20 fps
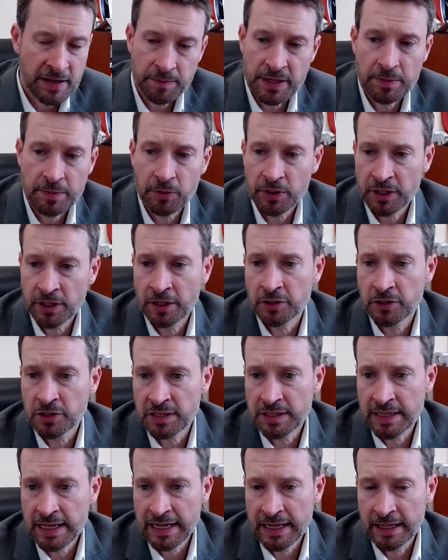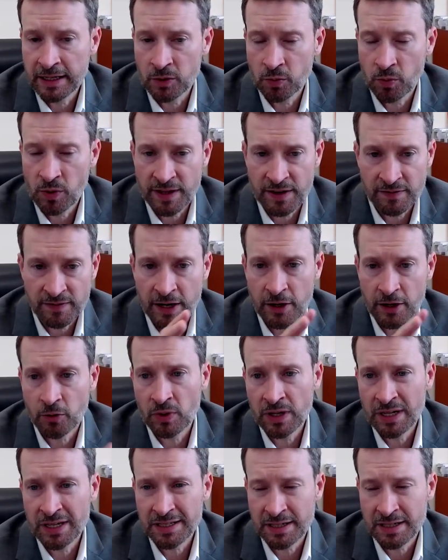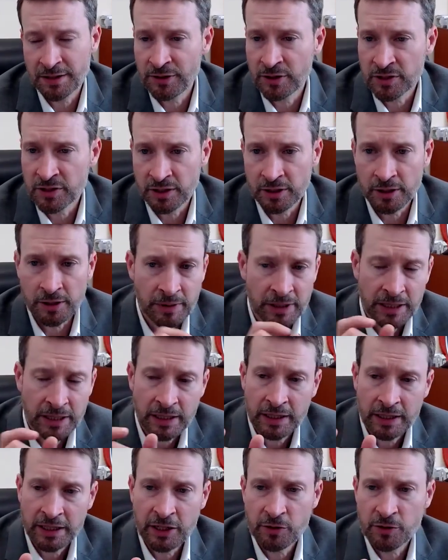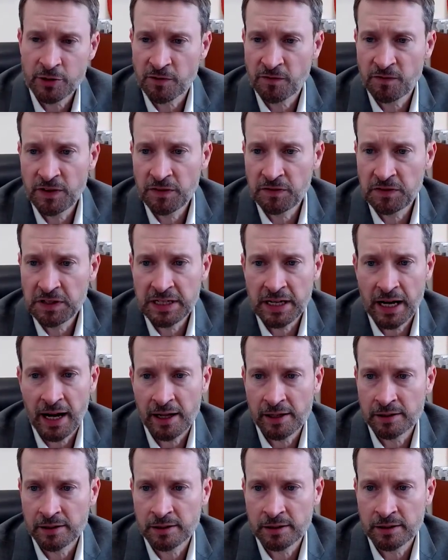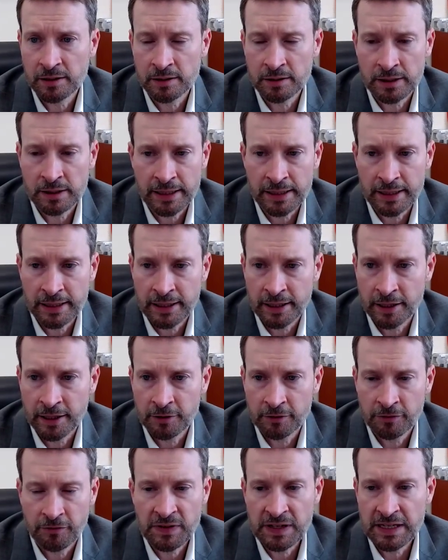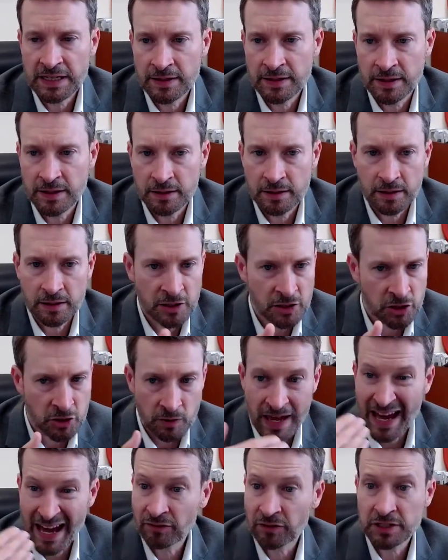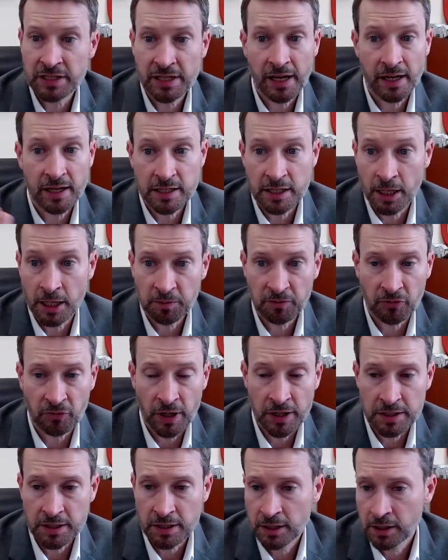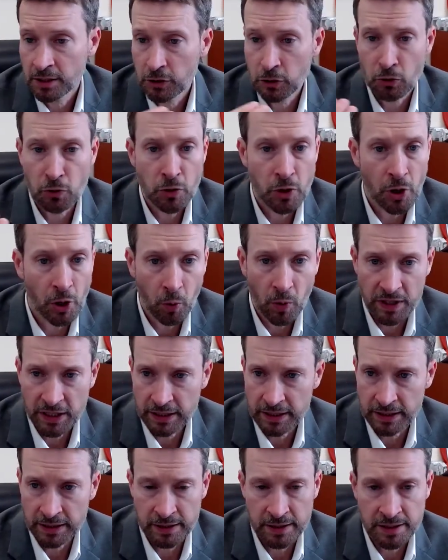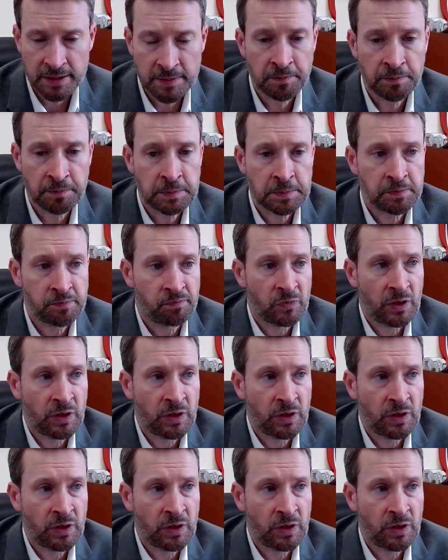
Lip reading: I think people can understand when they've got a rent and then there's a $50 fee that is advertised up front. You know what it is.